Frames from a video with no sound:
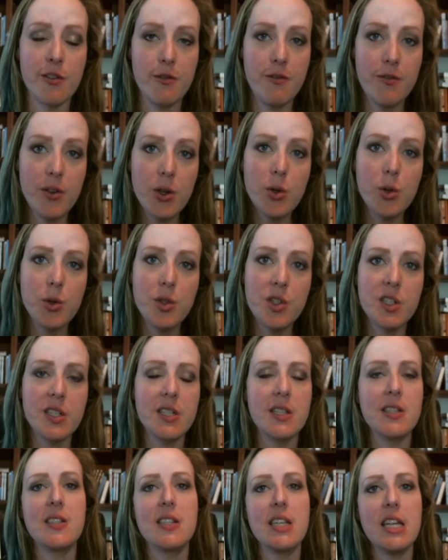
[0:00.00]
foods
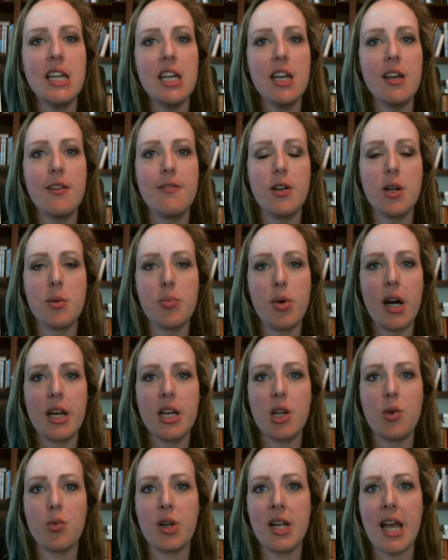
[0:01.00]
to see if your
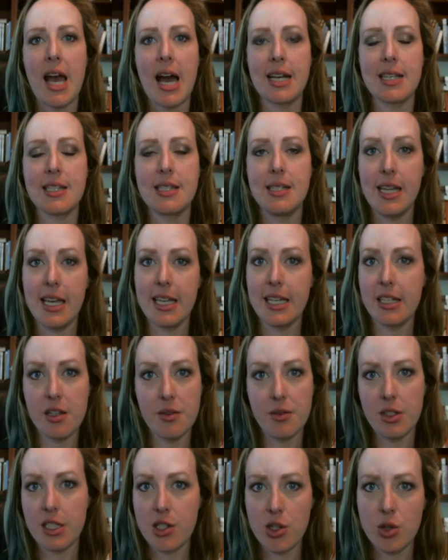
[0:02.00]
body reacts
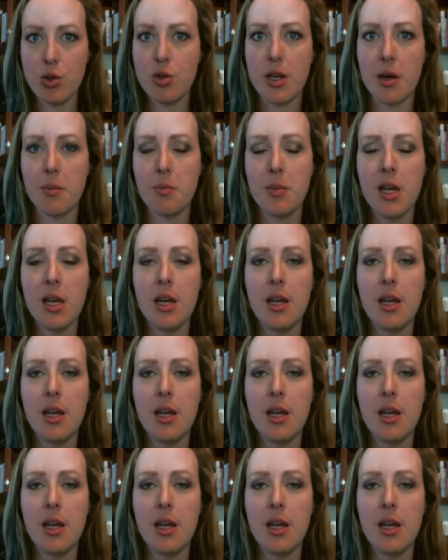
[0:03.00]
negatively to them.